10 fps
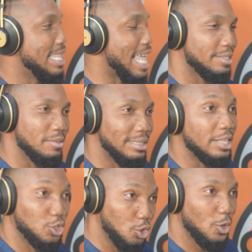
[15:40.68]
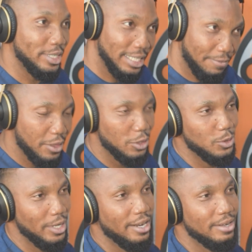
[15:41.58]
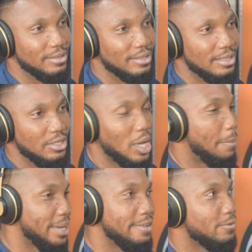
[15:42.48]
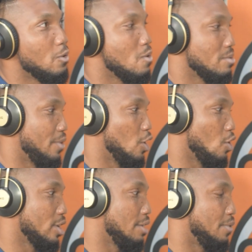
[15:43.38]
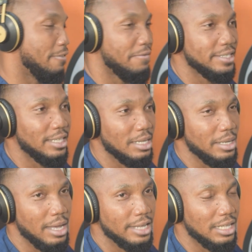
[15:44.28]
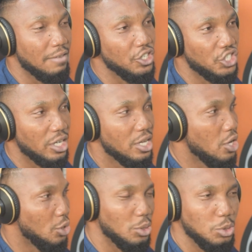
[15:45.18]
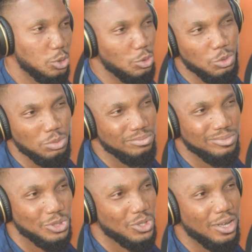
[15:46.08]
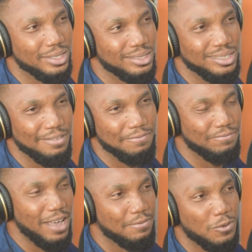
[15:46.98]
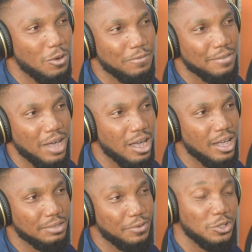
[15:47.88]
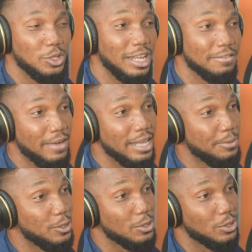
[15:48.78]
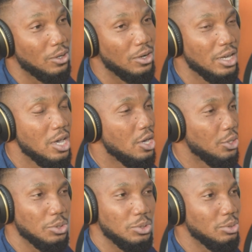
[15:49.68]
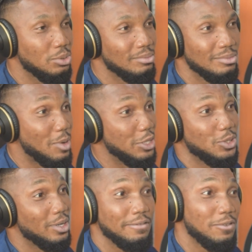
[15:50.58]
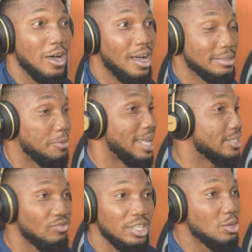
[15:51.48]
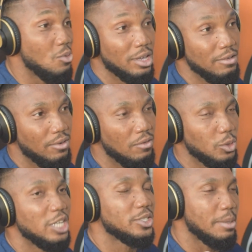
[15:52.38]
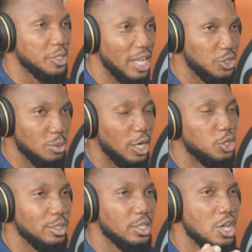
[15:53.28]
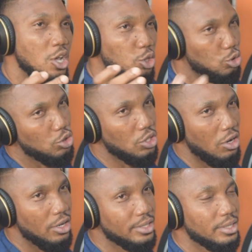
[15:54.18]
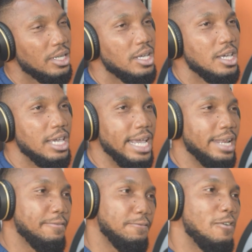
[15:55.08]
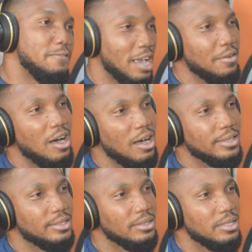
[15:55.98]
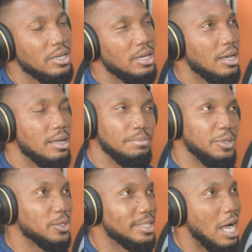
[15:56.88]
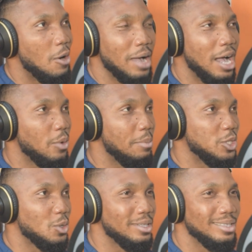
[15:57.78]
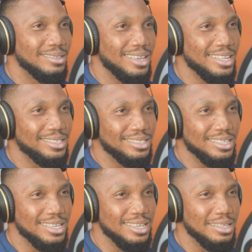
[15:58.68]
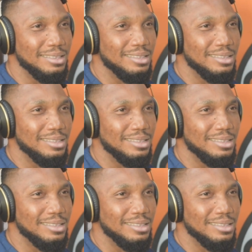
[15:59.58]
That's then studio is a different thing altogether. You're paying for, if you're lucky, if you're fast as an arranger, you could do two songs in 5 hours. If you're not that fast, spend the song, you could do 1 song in 4 hours. But that's really the work involved. So let's just assume you're doing 2 songs in 4-5 hours. Bills now are going between 80.